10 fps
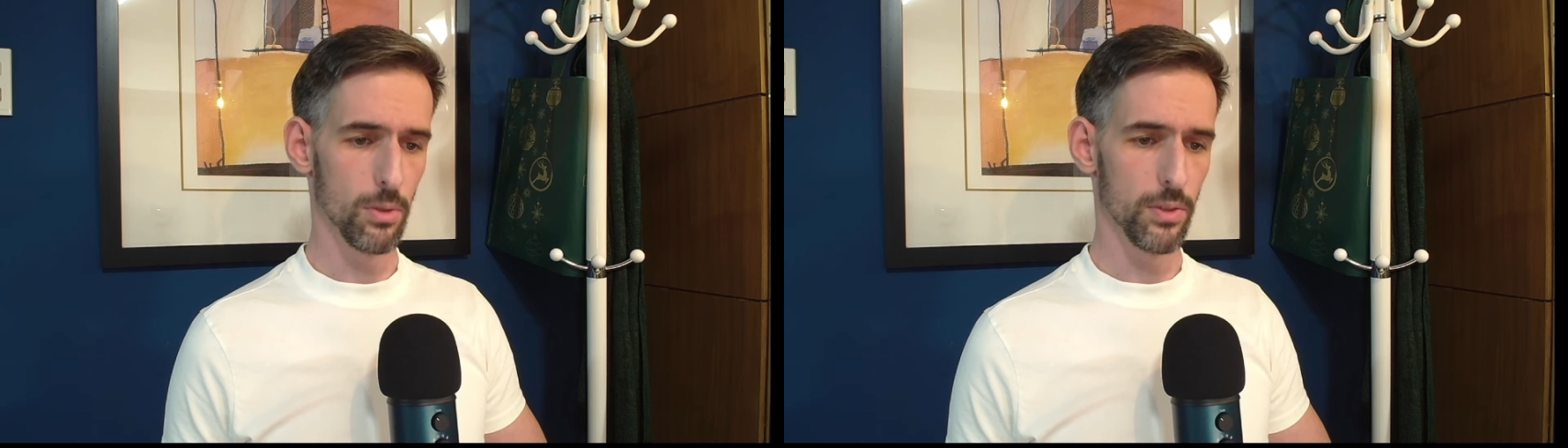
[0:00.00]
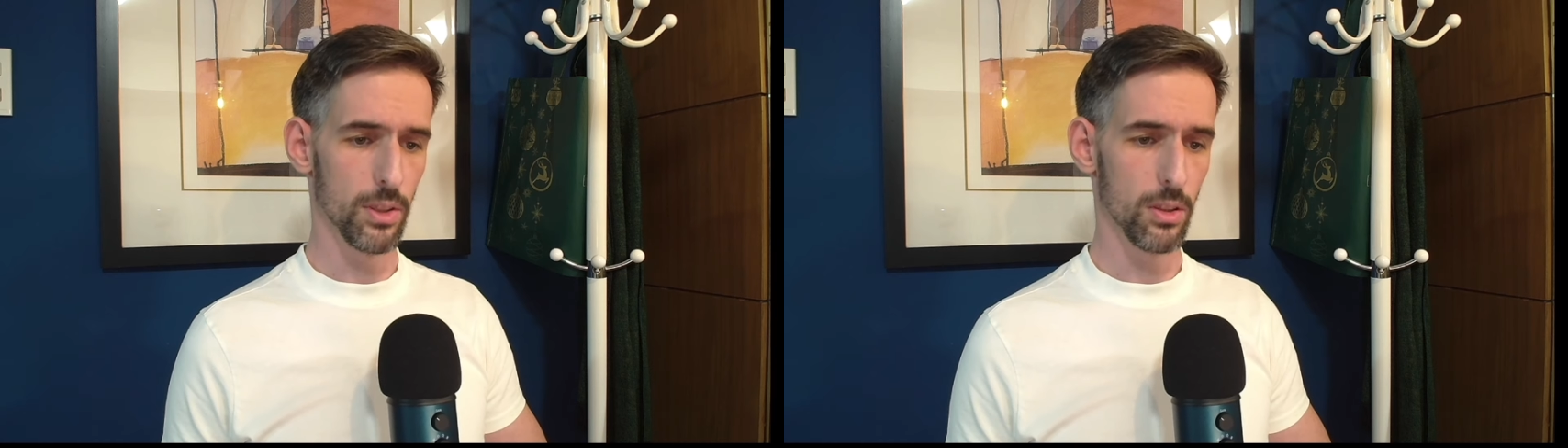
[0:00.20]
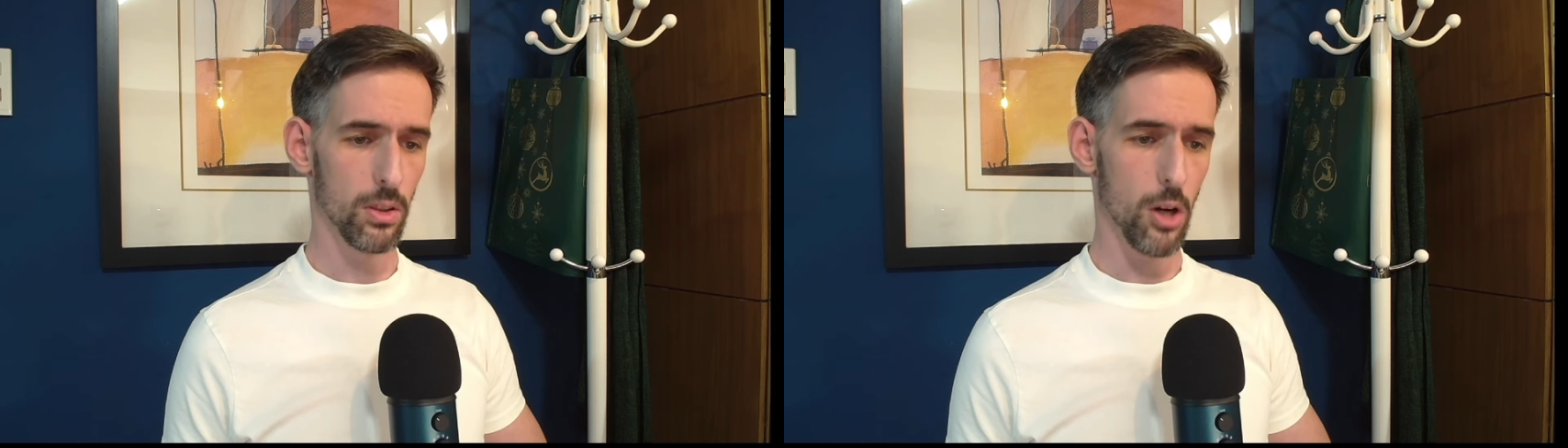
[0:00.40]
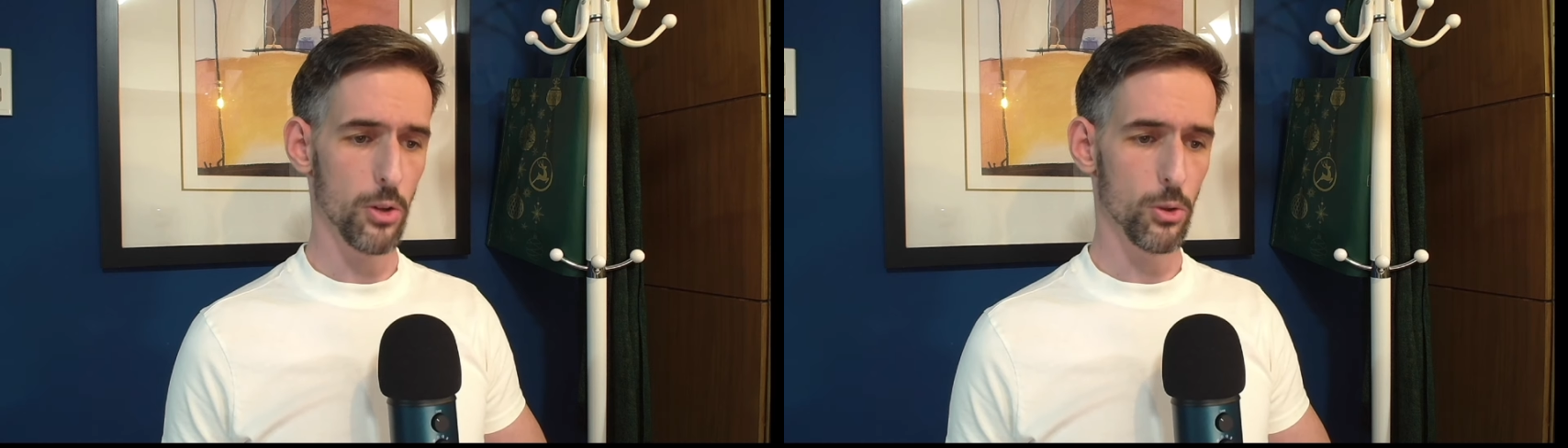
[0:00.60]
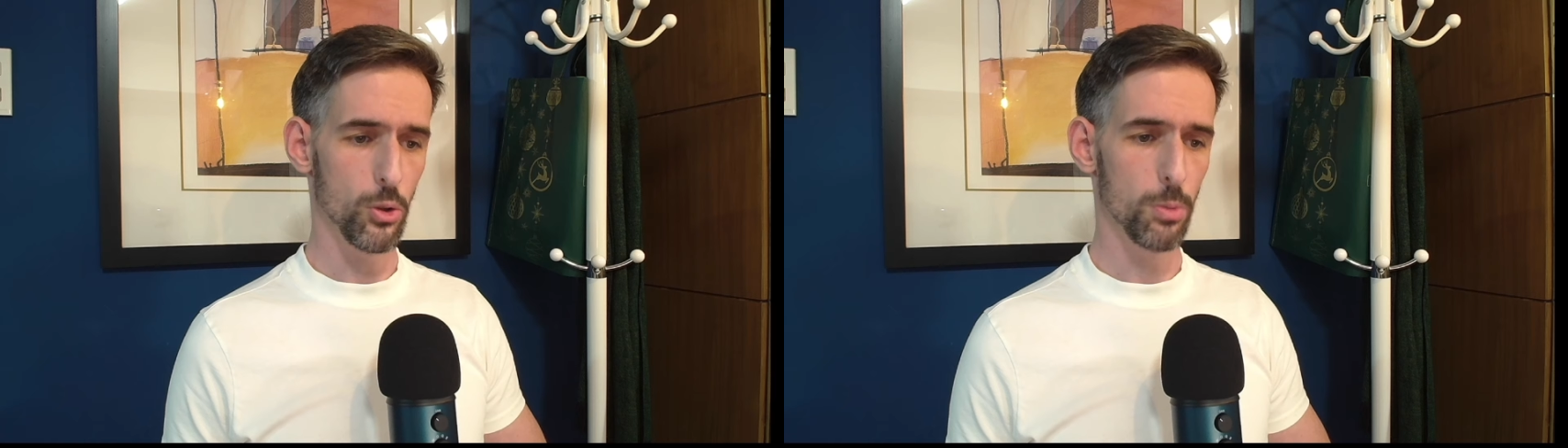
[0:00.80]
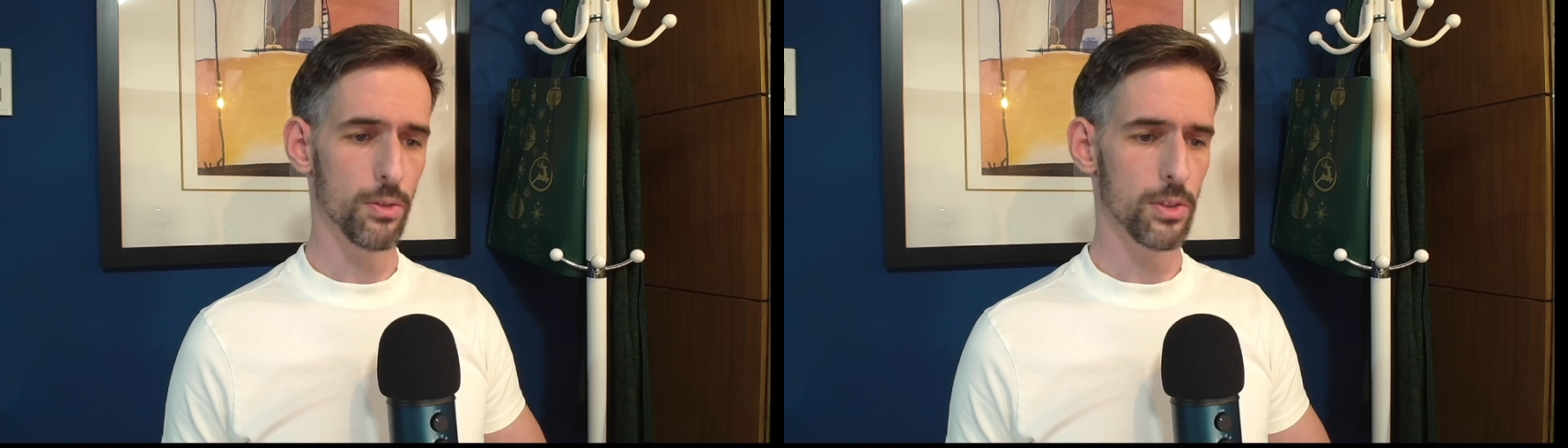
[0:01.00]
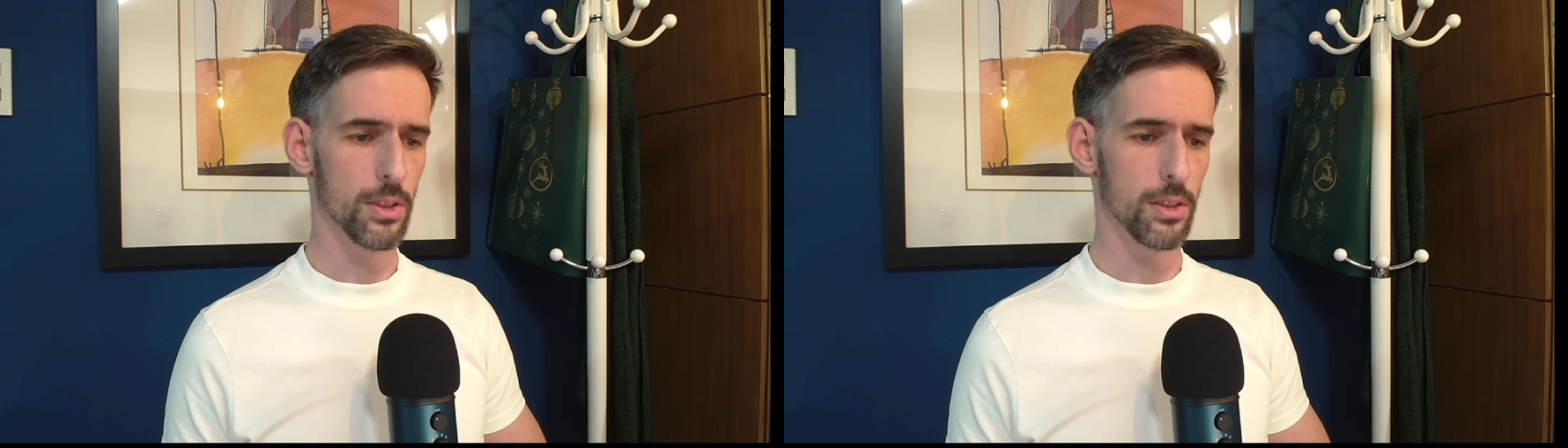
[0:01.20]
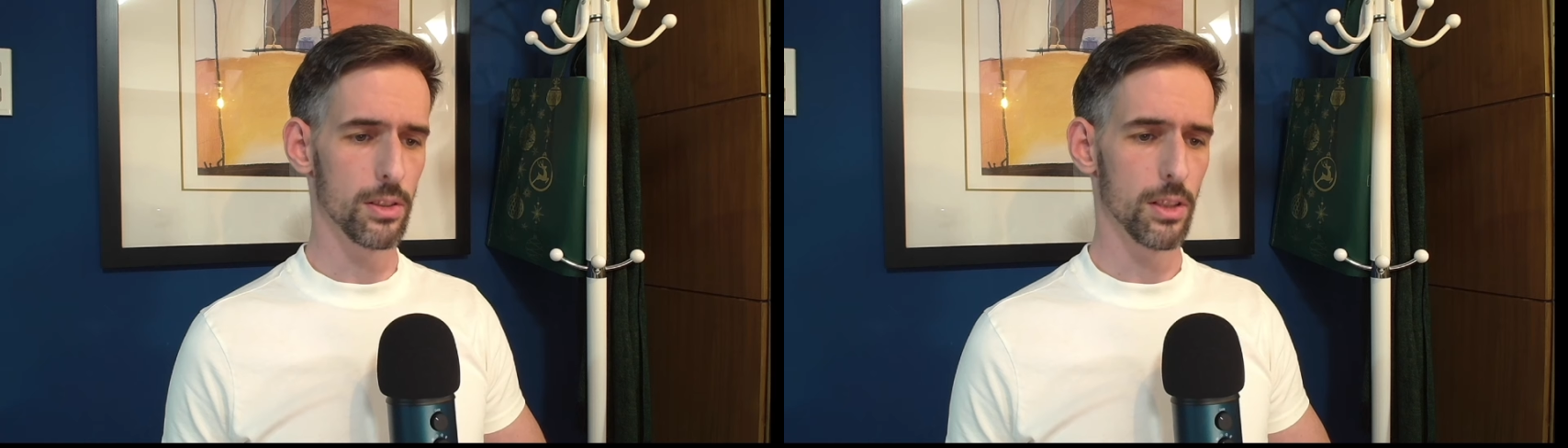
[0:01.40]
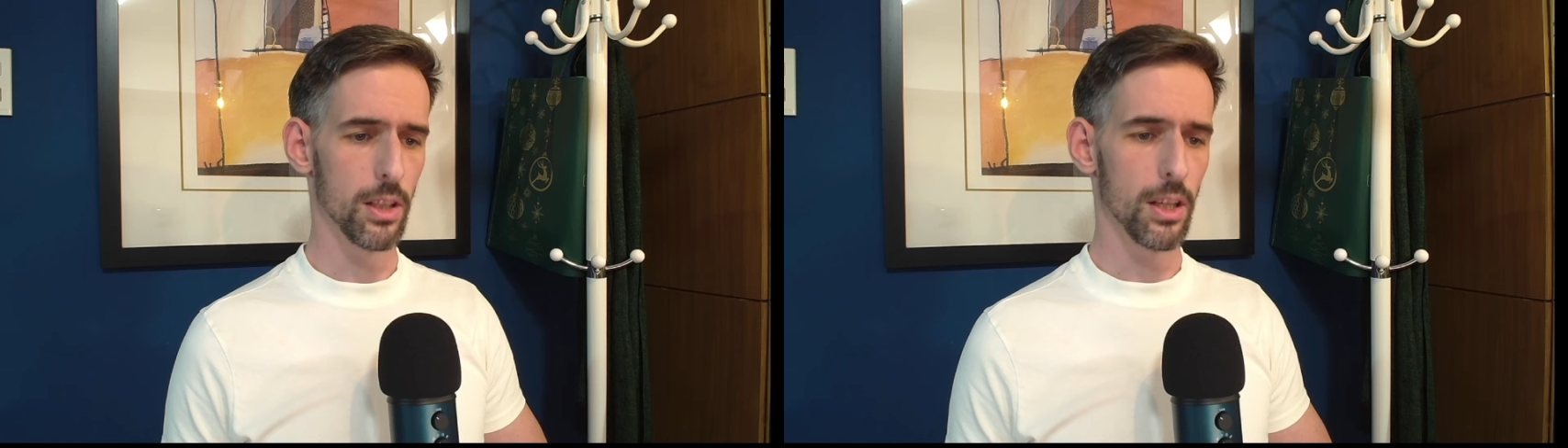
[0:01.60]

reveal large group differences,